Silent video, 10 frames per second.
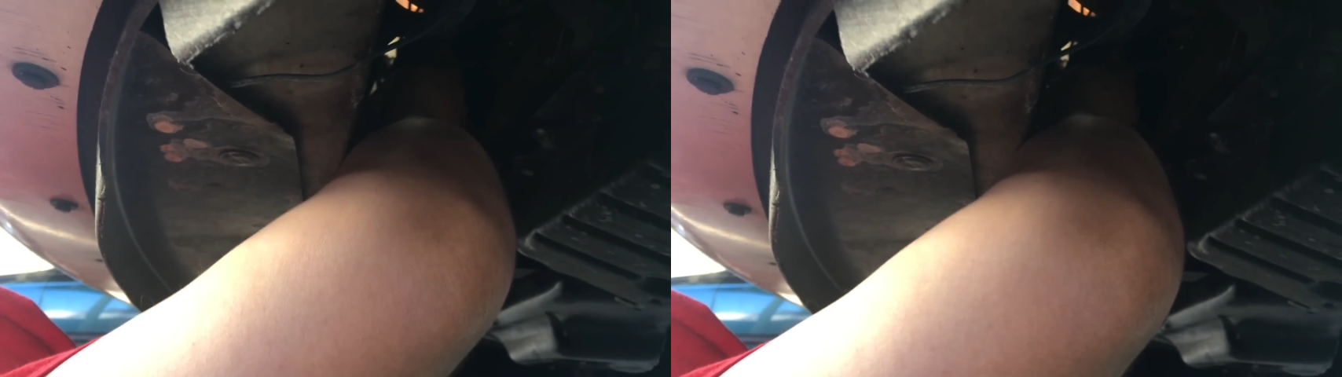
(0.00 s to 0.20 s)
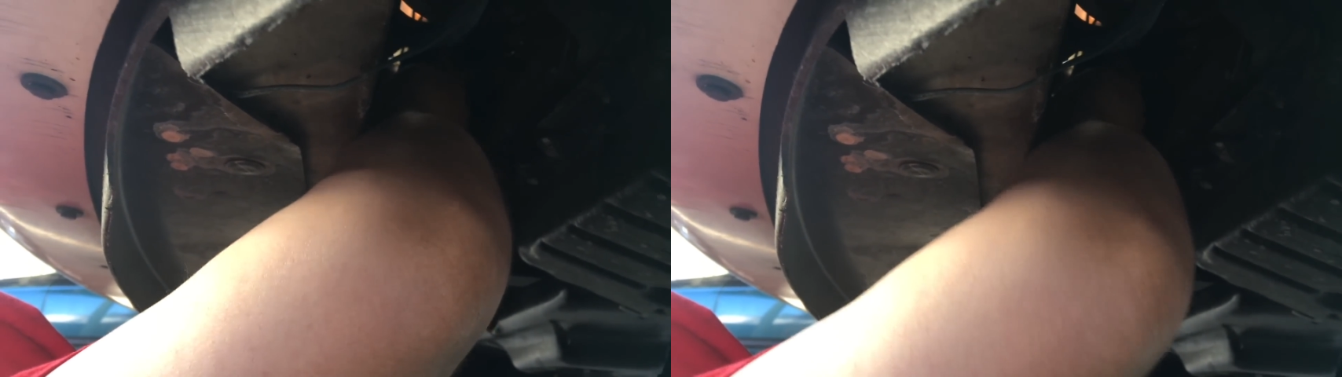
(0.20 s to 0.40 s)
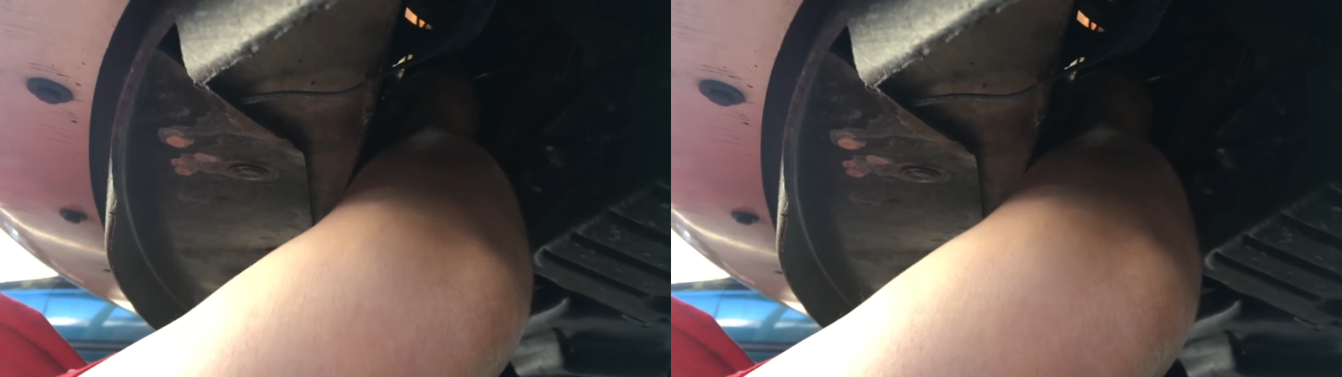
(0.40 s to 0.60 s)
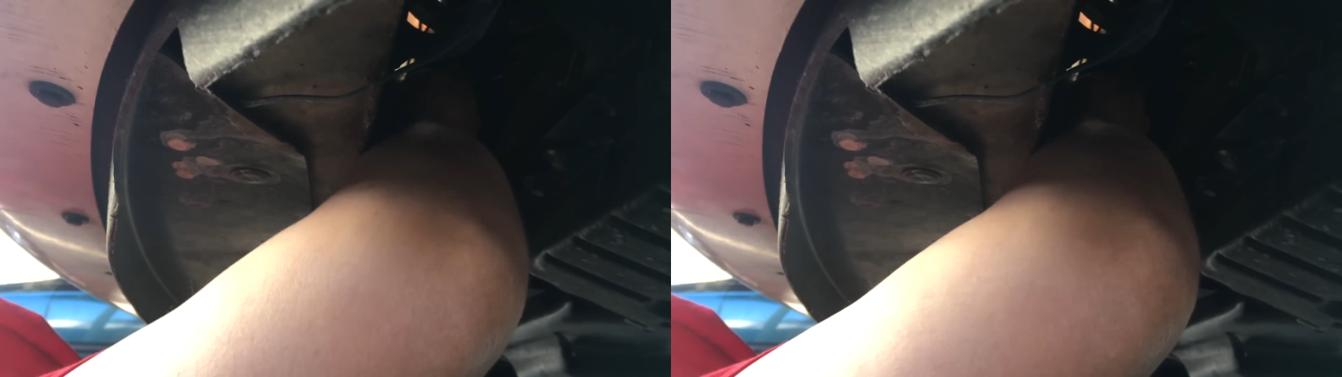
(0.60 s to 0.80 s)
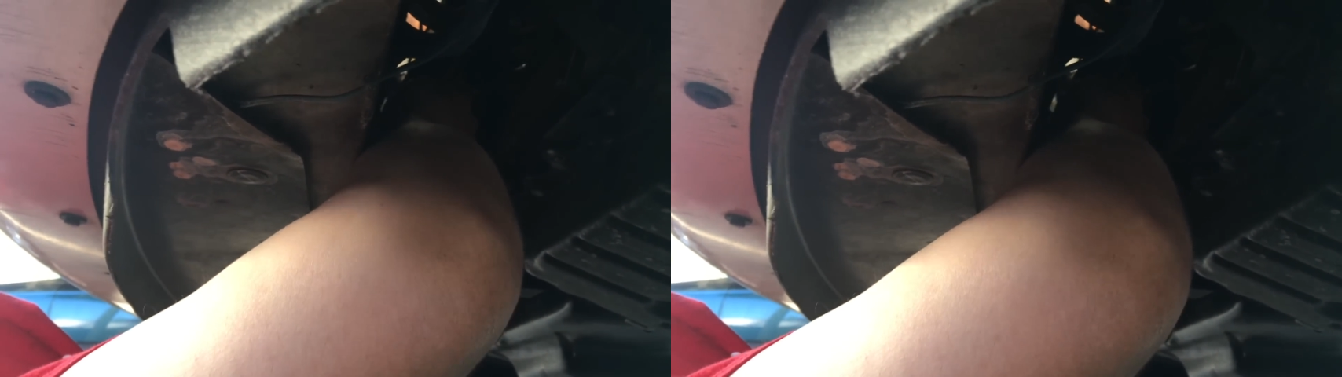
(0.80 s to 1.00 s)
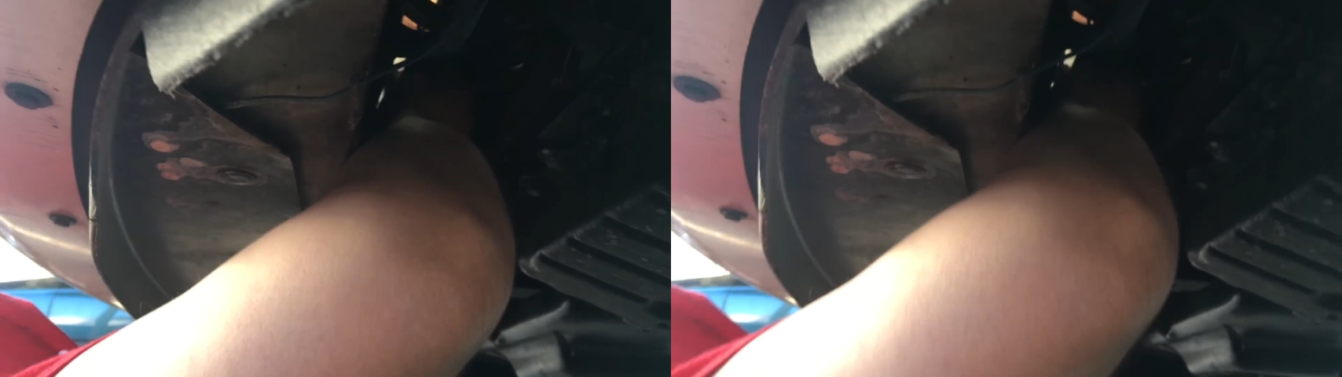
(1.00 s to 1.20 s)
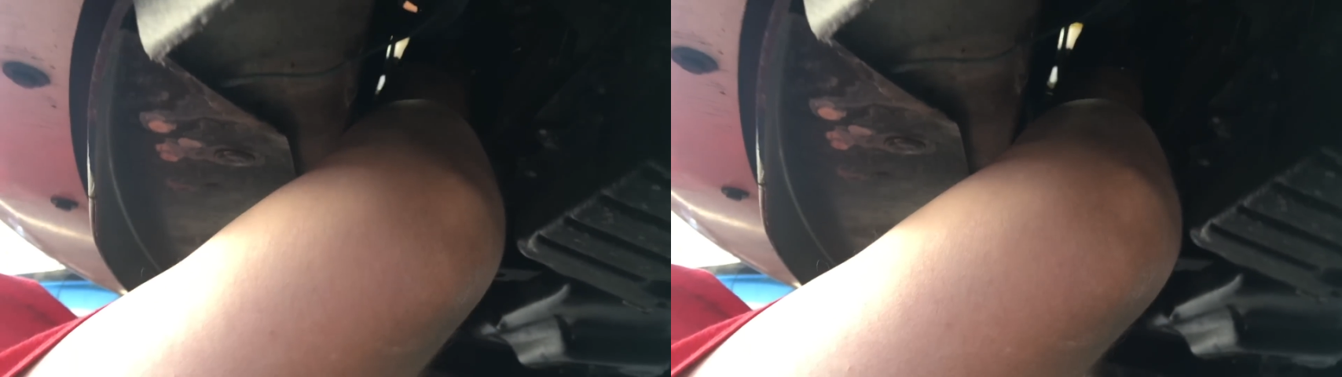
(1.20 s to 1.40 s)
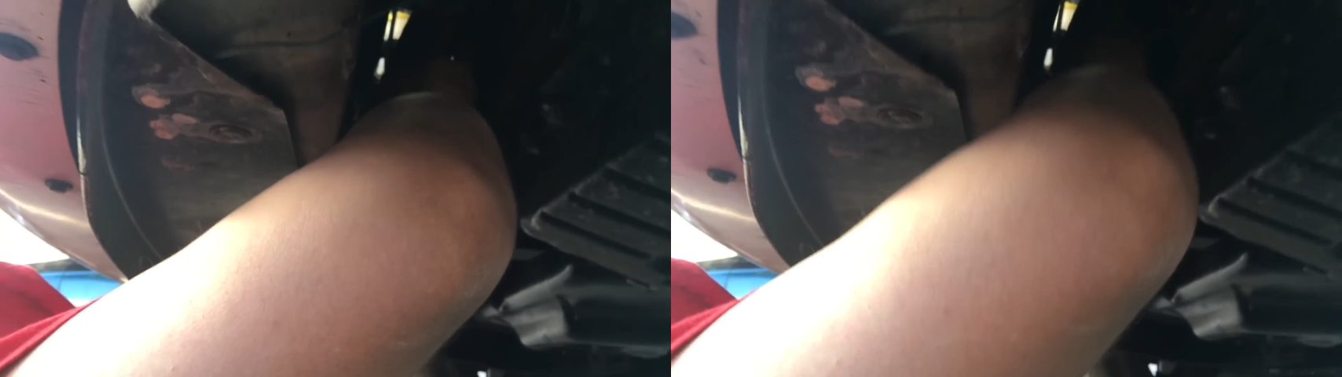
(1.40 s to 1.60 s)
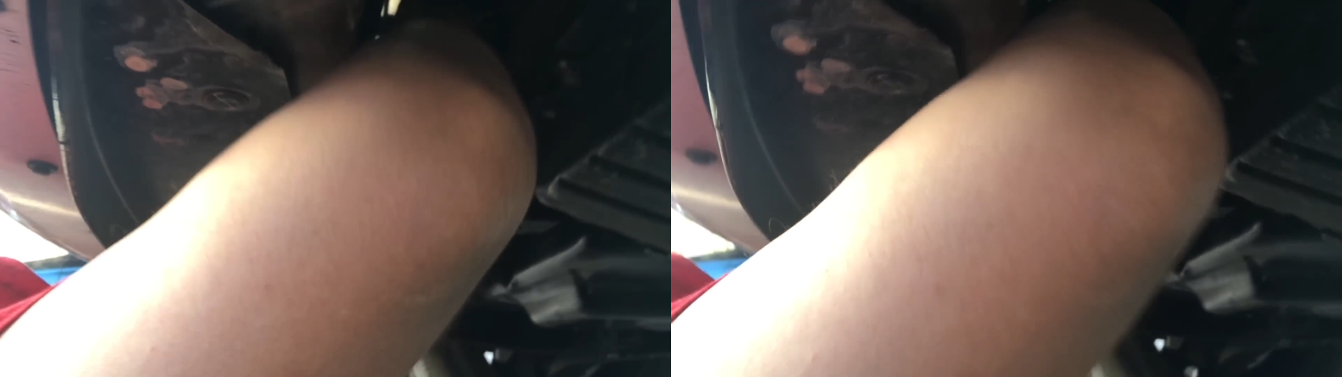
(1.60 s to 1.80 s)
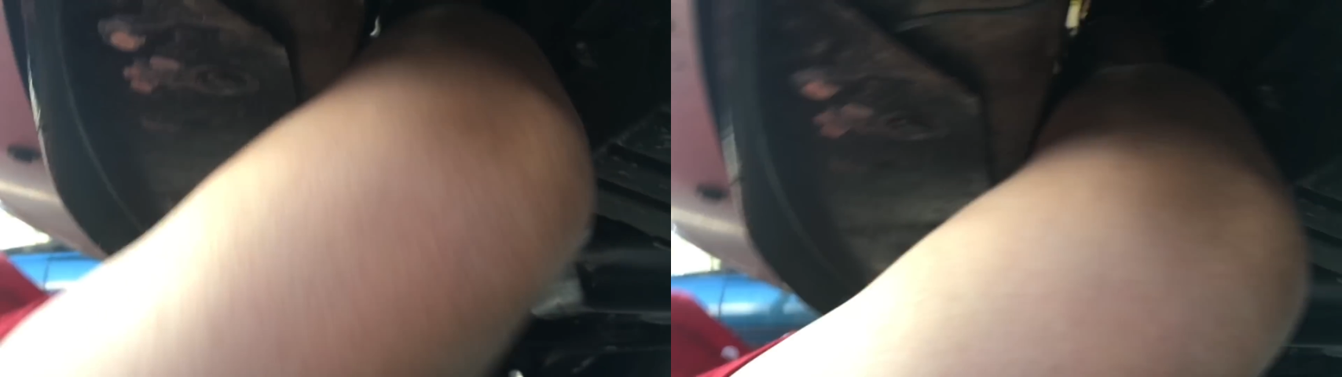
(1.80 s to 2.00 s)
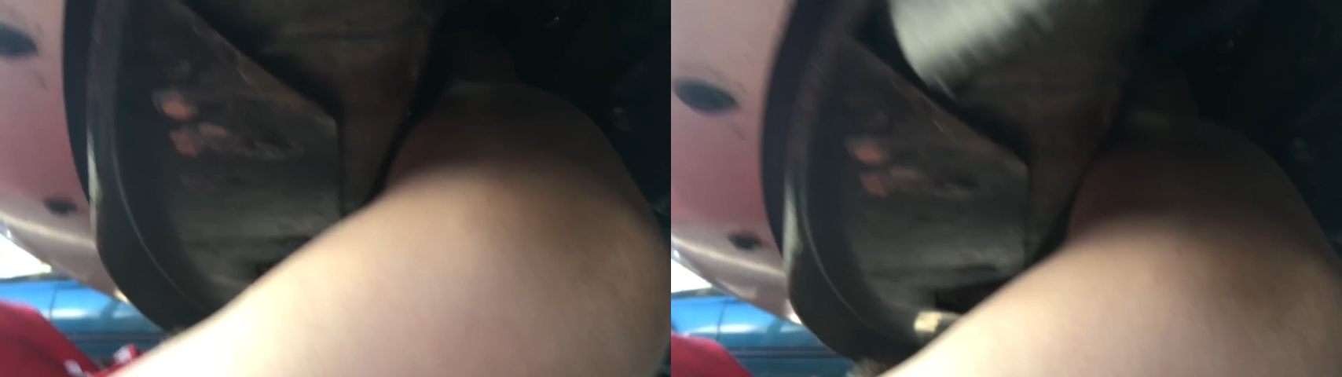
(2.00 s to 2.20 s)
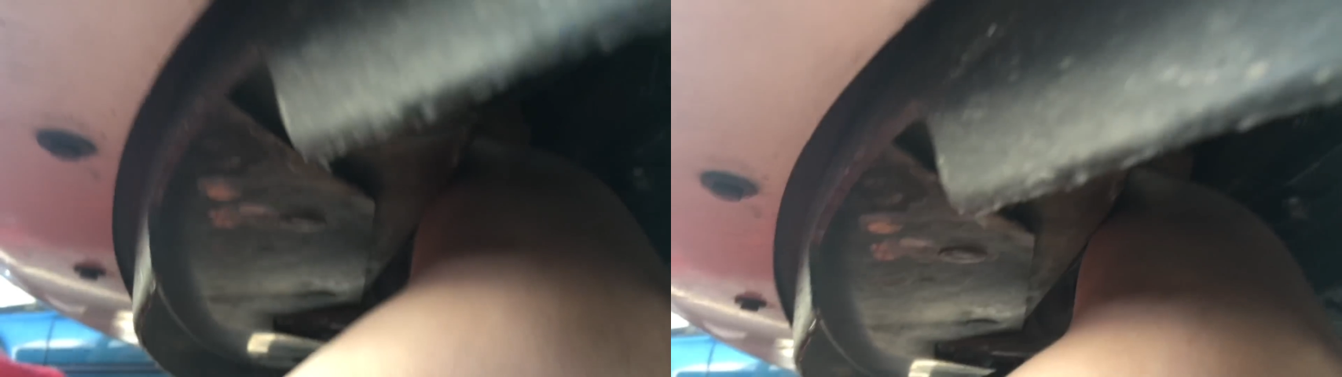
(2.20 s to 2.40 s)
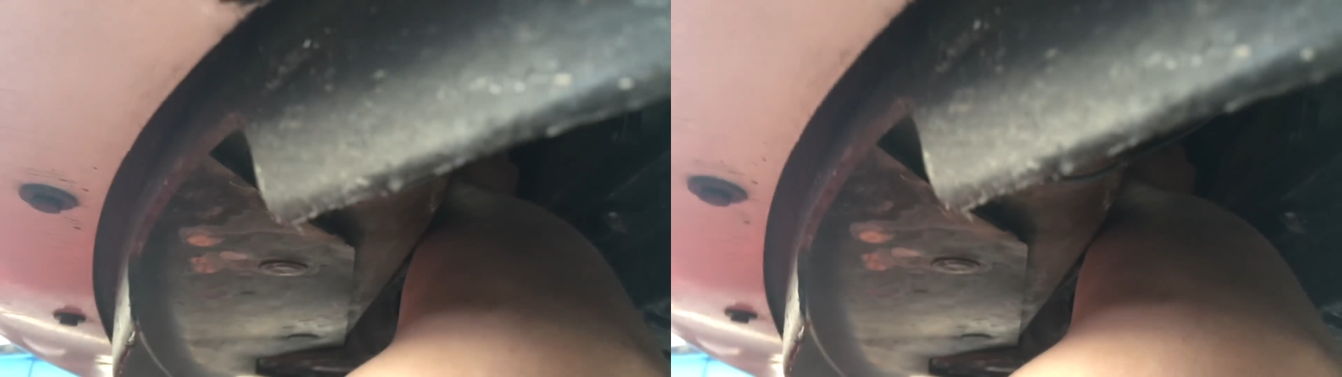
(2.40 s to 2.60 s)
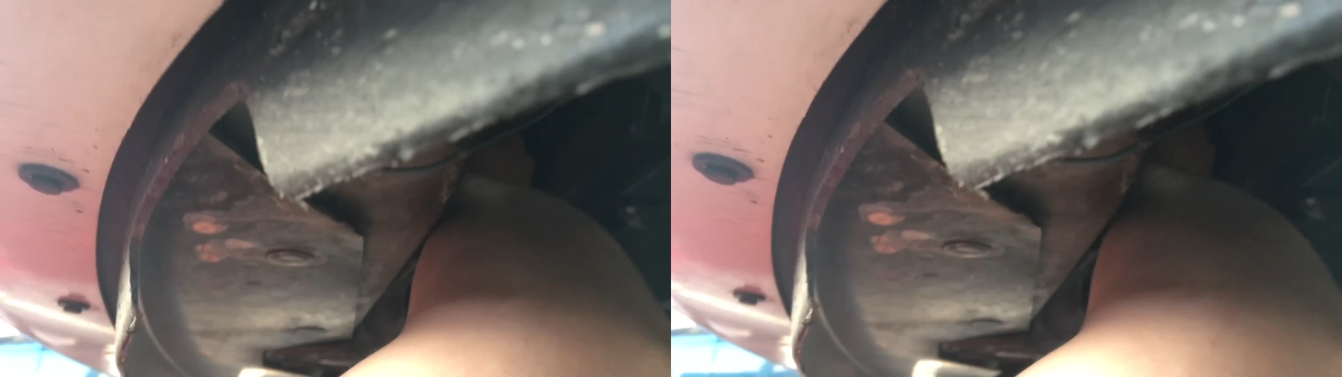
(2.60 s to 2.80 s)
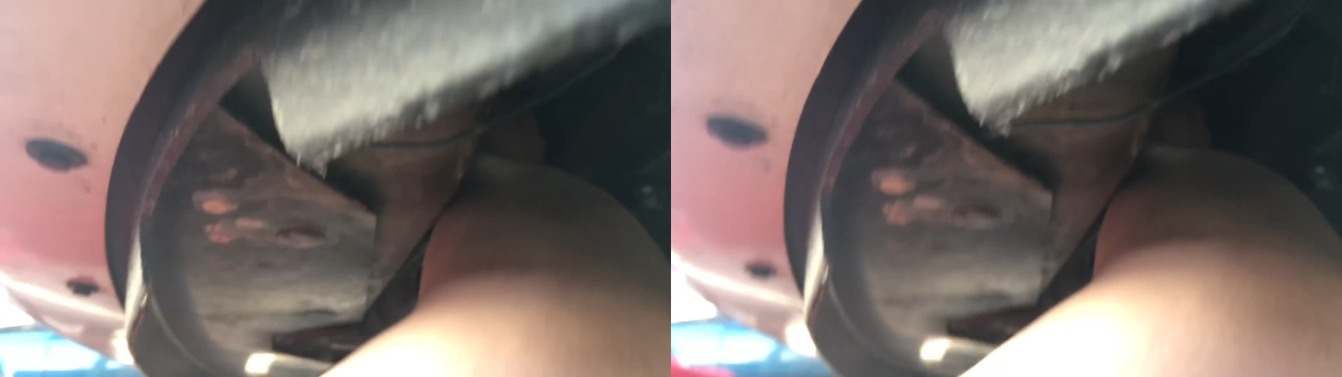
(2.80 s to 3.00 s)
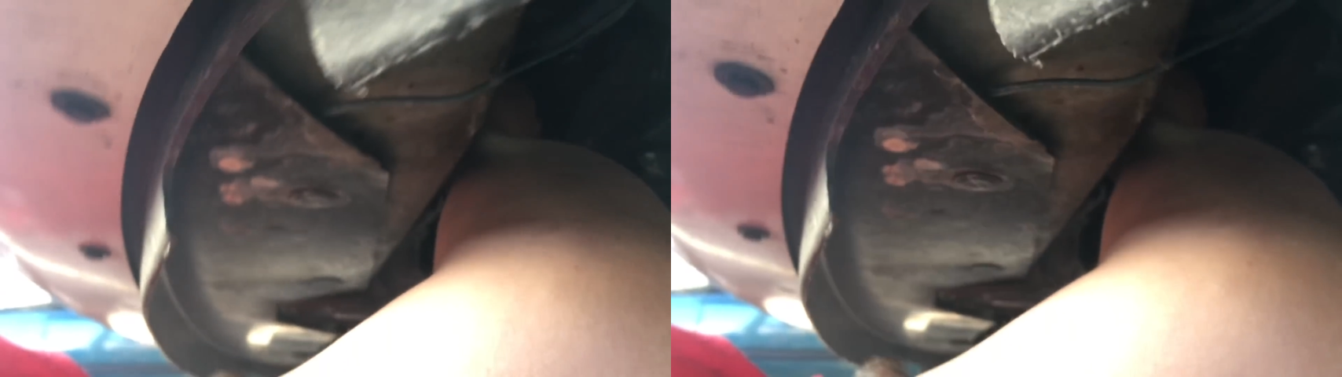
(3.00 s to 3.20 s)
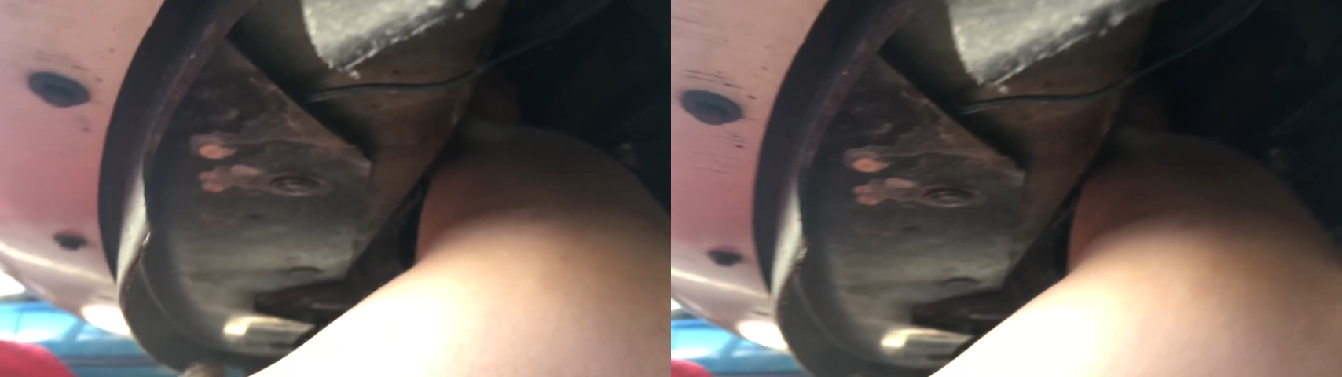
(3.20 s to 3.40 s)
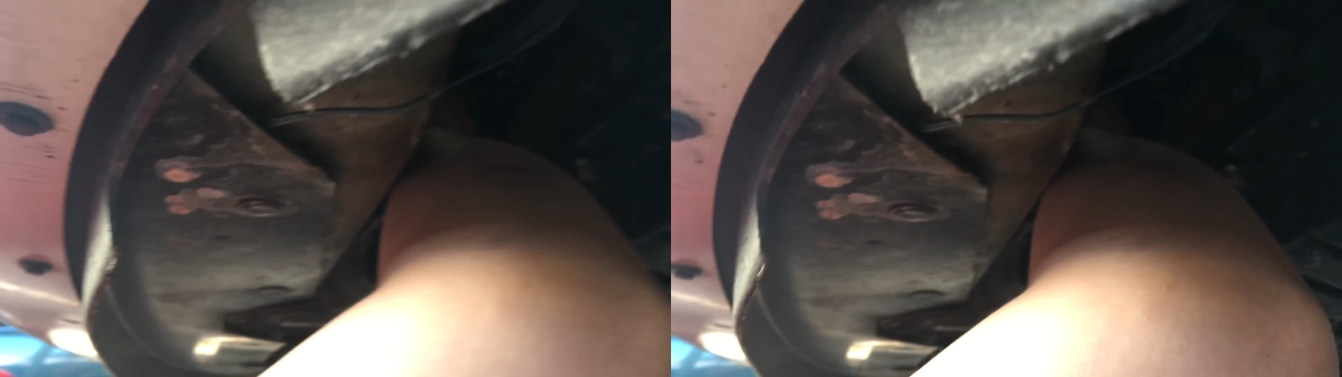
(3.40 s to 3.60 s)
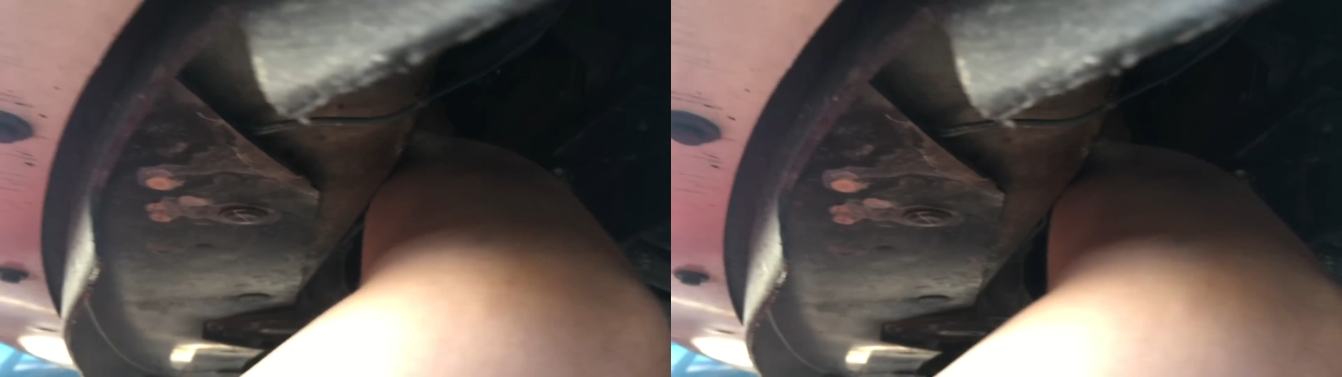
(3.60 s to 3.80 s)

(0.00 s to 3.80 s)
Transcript: [unreadable: no face in view]